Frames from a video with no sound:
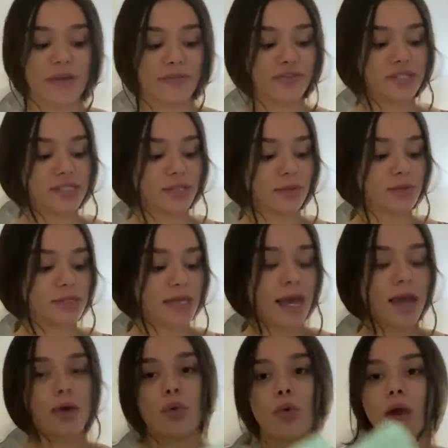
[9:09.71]
every single
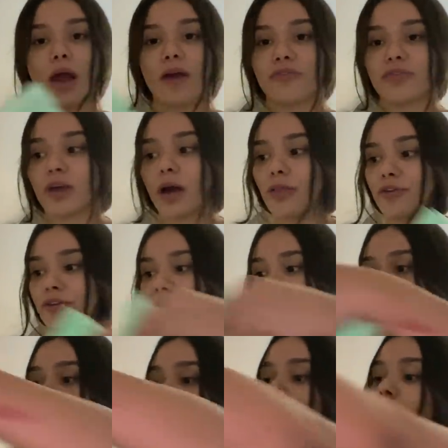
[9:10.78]
day or every other
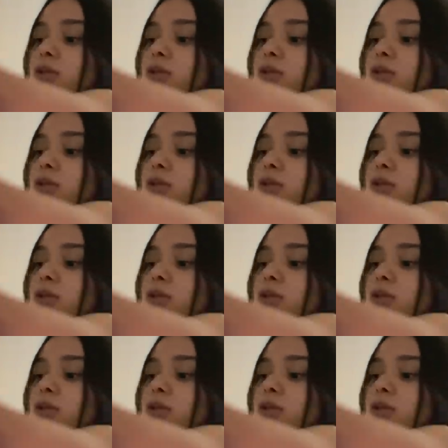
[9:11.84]
day